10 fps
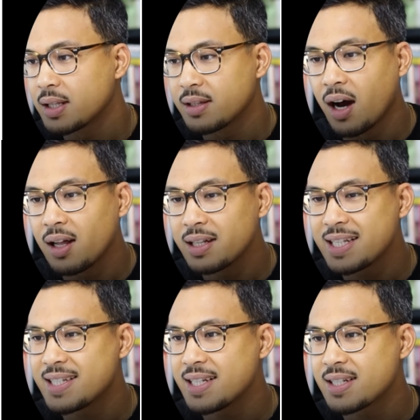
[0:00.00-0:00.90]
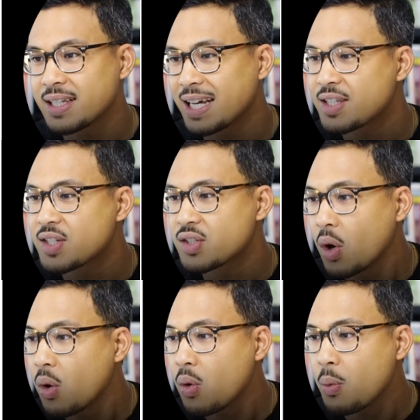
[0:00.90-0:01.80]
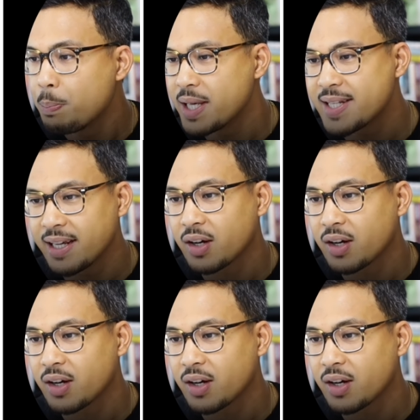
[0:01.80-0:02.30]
The holiday season gets so busy